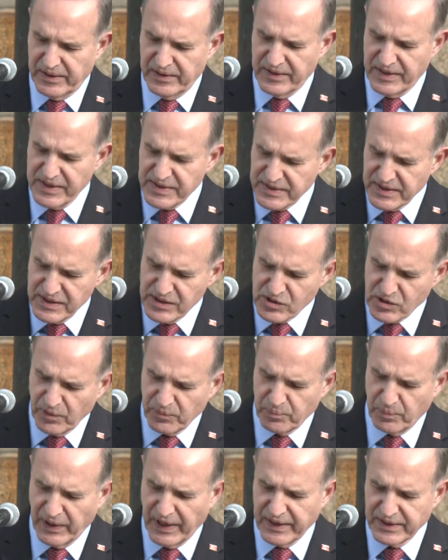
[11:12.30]
residents
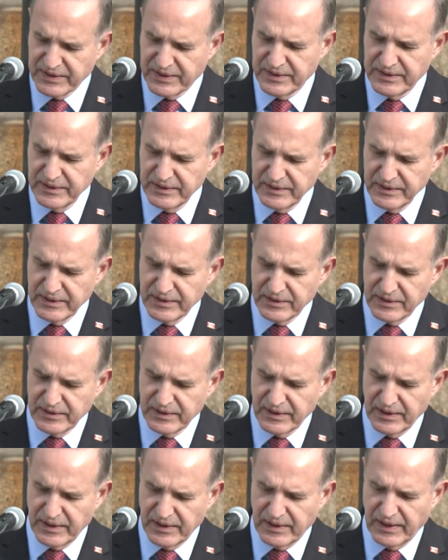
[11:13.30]
of Brockton,
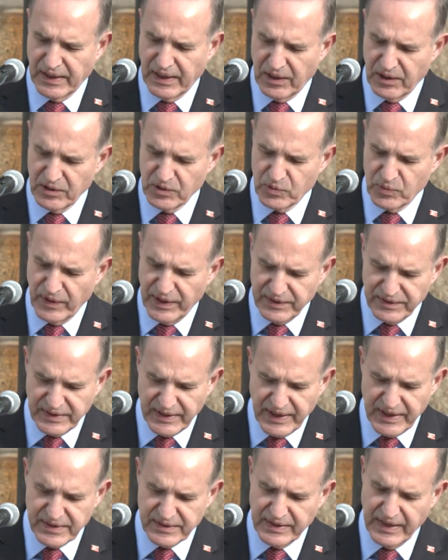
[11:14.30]
our
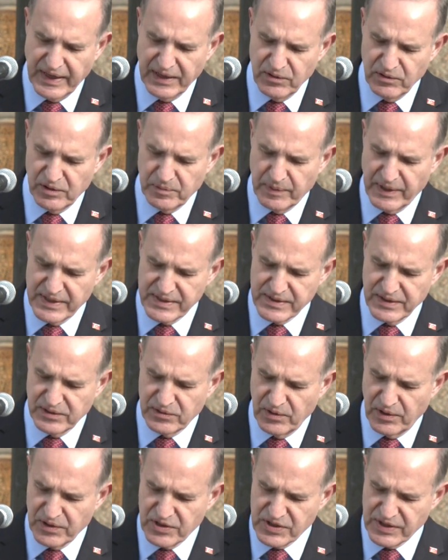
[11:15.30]
28th annual Boston
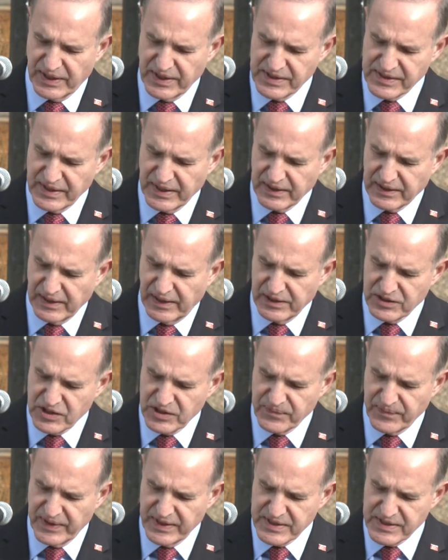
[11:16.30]
Turkish Arts and
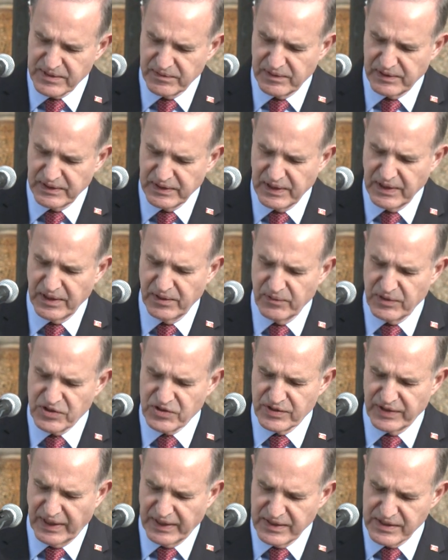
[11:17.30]
Culture Festival,
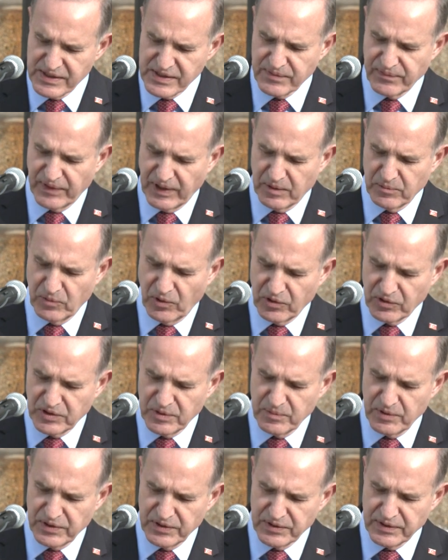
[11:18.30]
which runs from
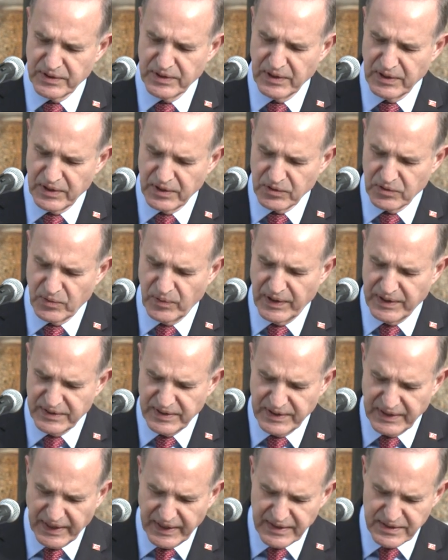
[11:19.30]
October
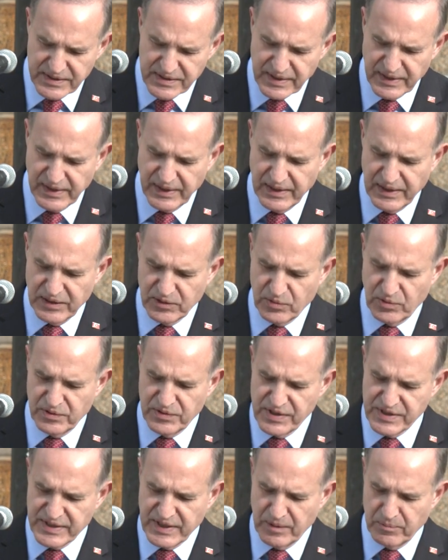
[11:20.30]
29th through
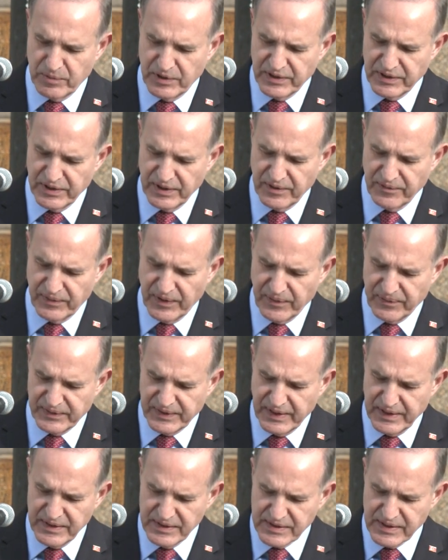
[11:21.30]
December
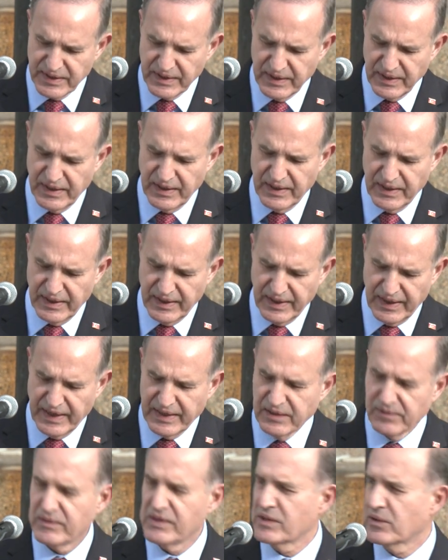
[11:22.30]
15th,
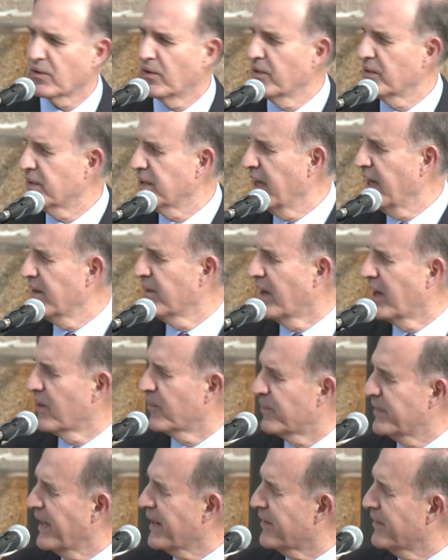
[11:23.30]
and is going to have
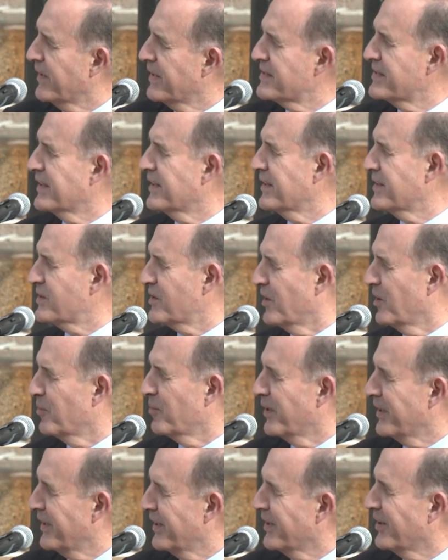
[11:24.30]
our flag raising
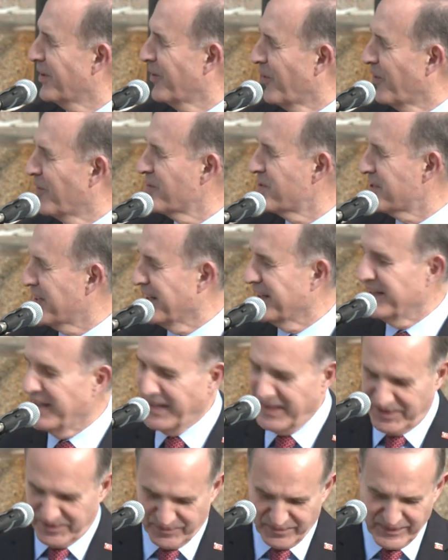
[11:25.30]
ceremony on
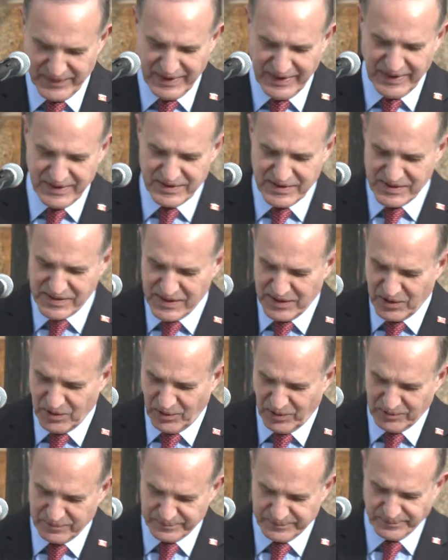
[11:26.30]
Sunday at the City
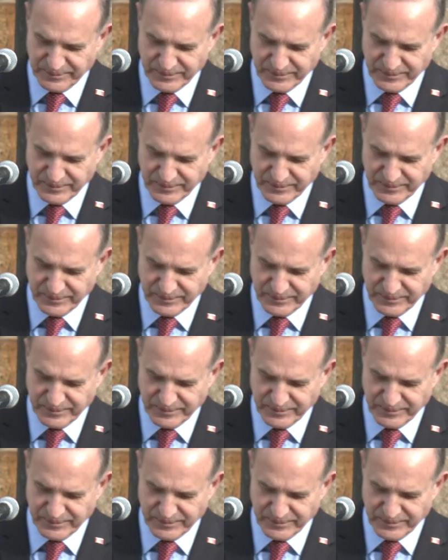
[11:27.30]
Hall